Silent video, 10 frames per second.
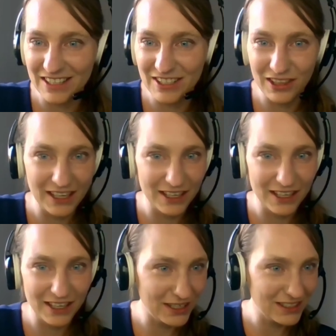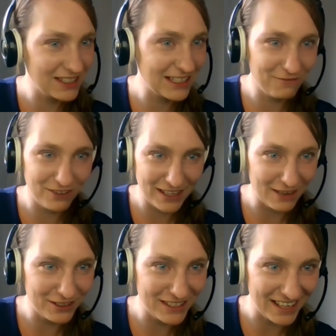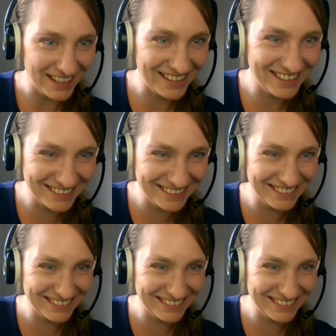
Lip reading: It's not like you wear the same thing every day.